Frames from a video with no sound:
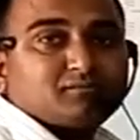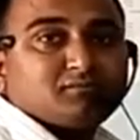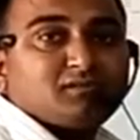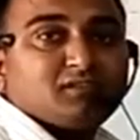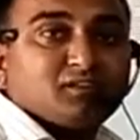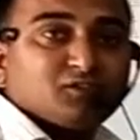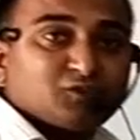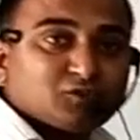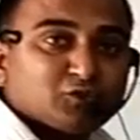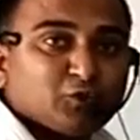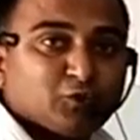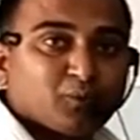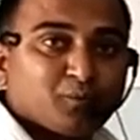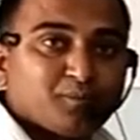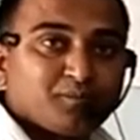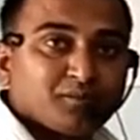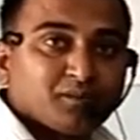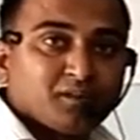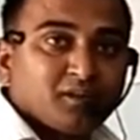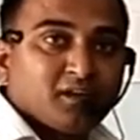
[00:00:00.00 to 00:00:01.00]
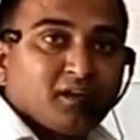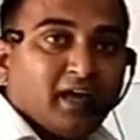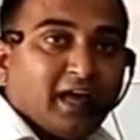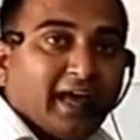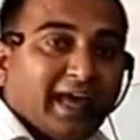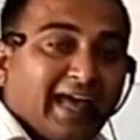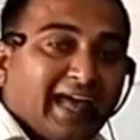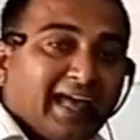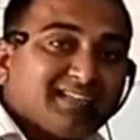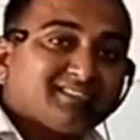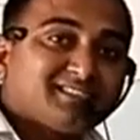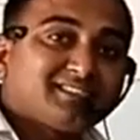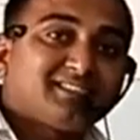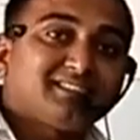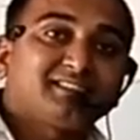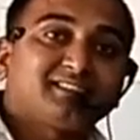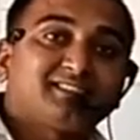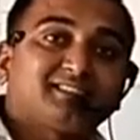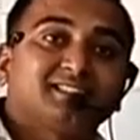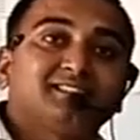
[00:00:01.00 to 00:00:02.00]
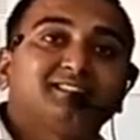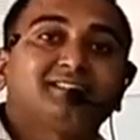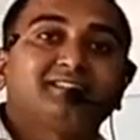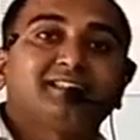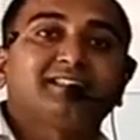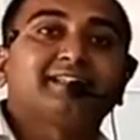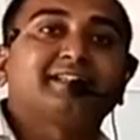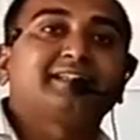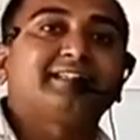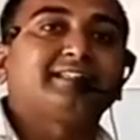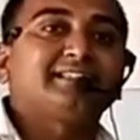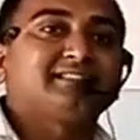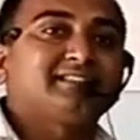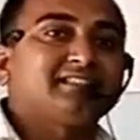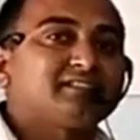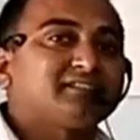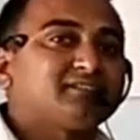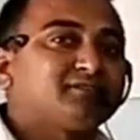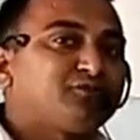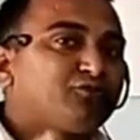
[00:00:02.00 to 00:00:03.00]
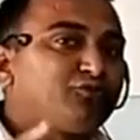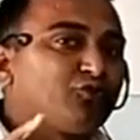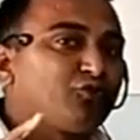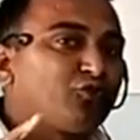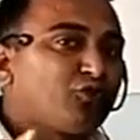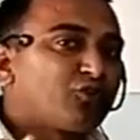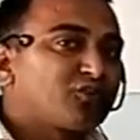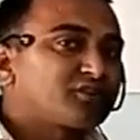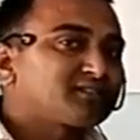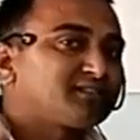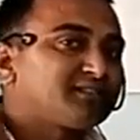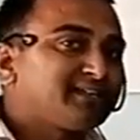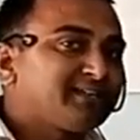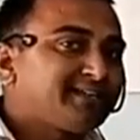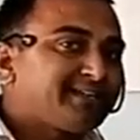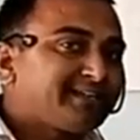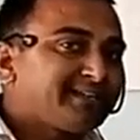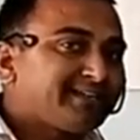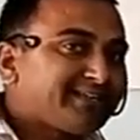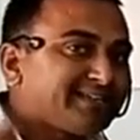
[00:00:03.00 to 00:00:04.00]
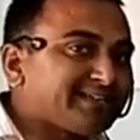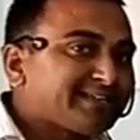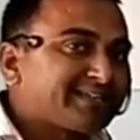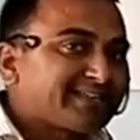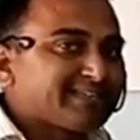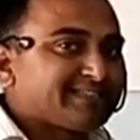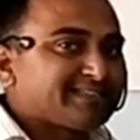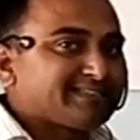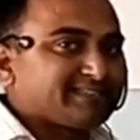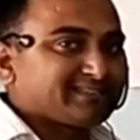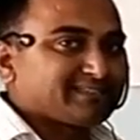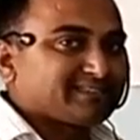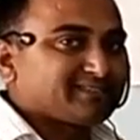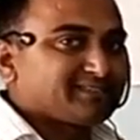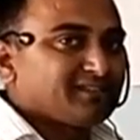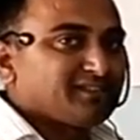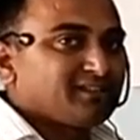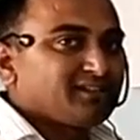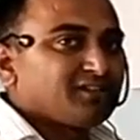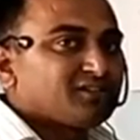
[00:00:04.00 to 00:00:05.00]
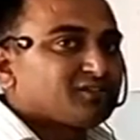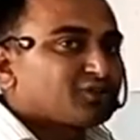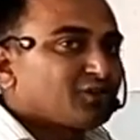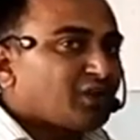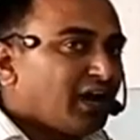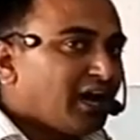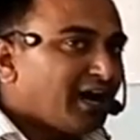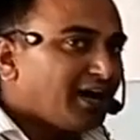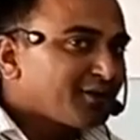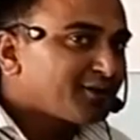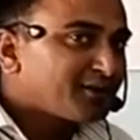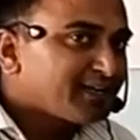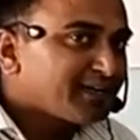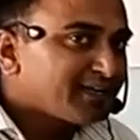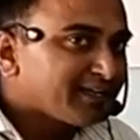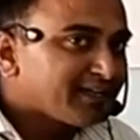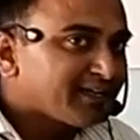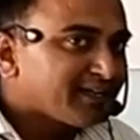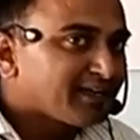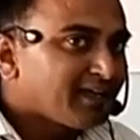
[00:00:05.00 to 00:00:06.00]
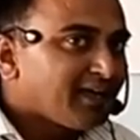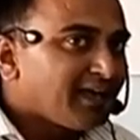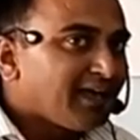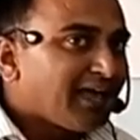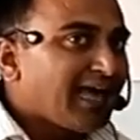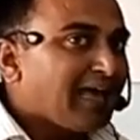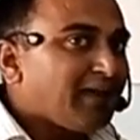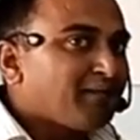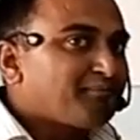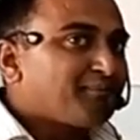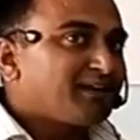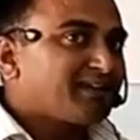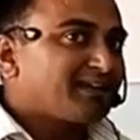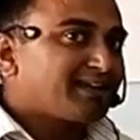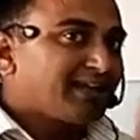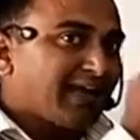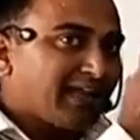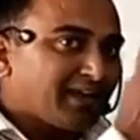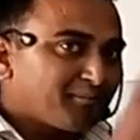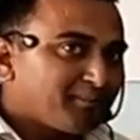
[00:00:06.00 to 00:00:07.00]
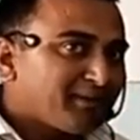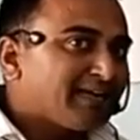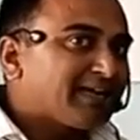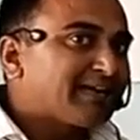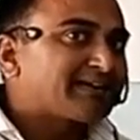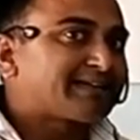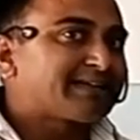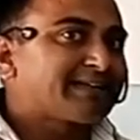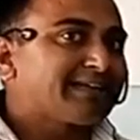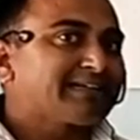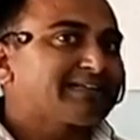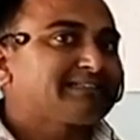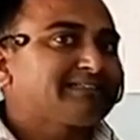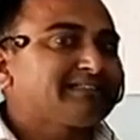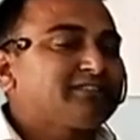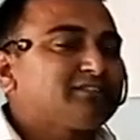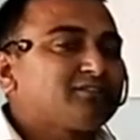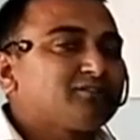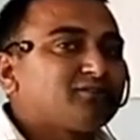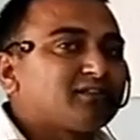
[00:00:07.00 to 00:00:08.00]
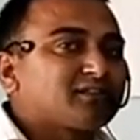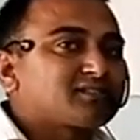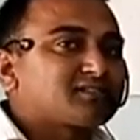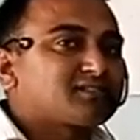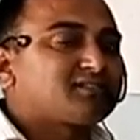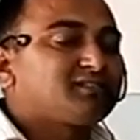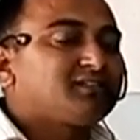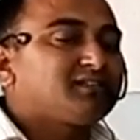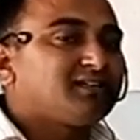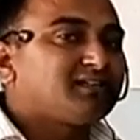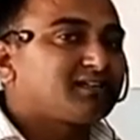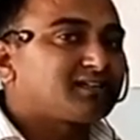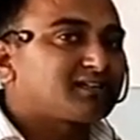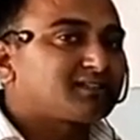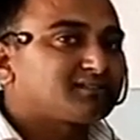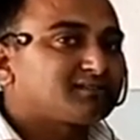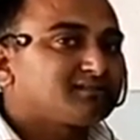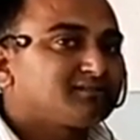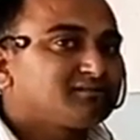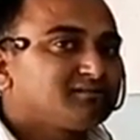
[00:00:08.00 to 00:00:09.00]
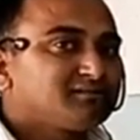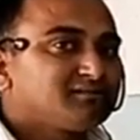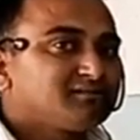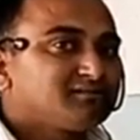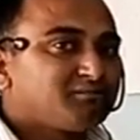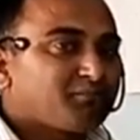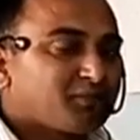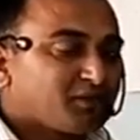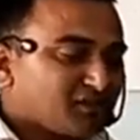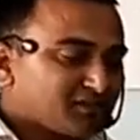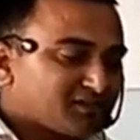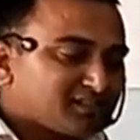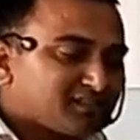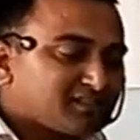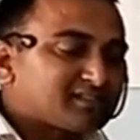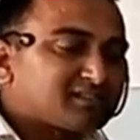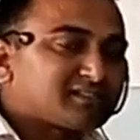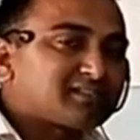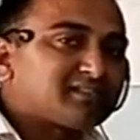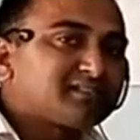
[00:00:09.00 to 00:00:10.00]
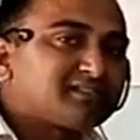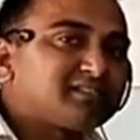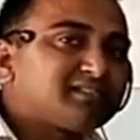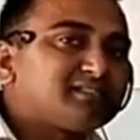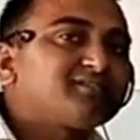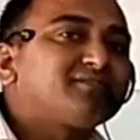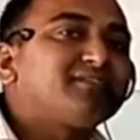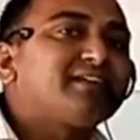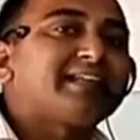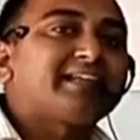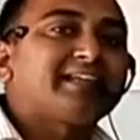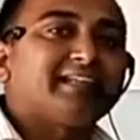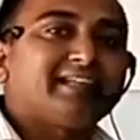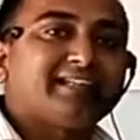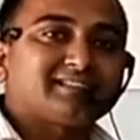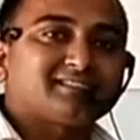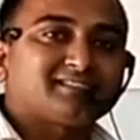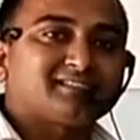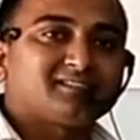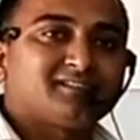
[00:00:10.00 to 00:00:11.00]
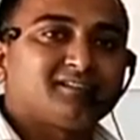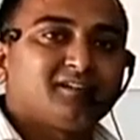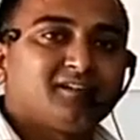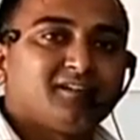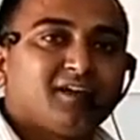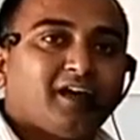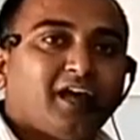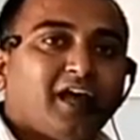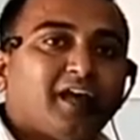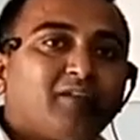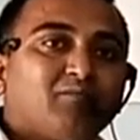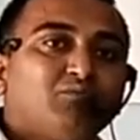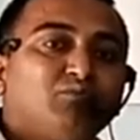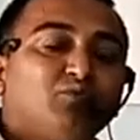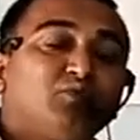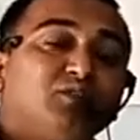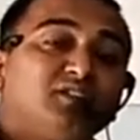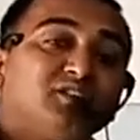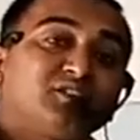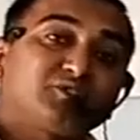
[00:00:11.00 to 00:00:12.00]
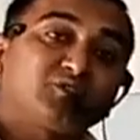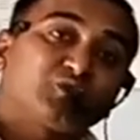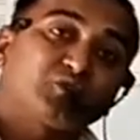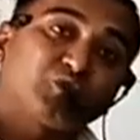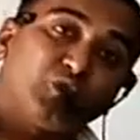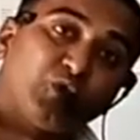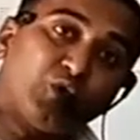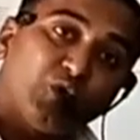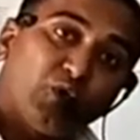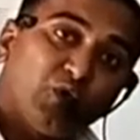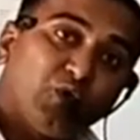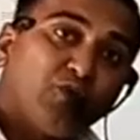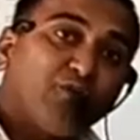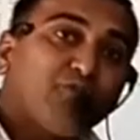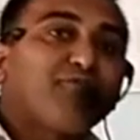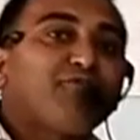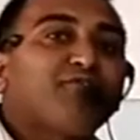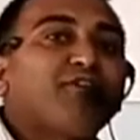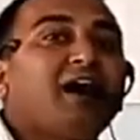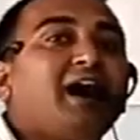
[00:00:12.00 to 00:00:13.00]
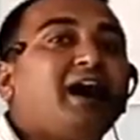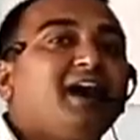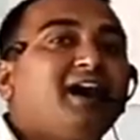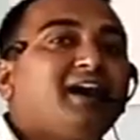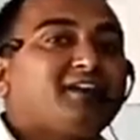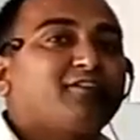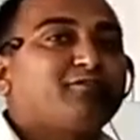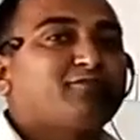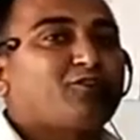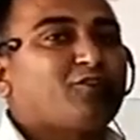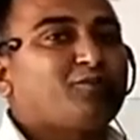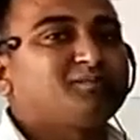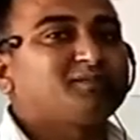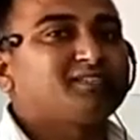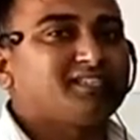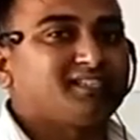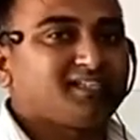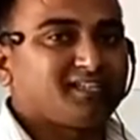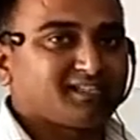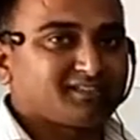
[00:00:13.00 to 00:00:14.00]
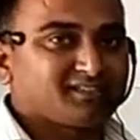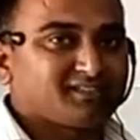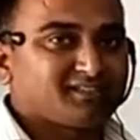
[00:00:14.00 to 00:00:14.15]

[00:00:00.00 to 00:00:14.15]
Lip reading: So, as distance increases, force decreases. So, are you getting? Apple can be attracted towards the earth because distance is very less and moon is so far from the earth.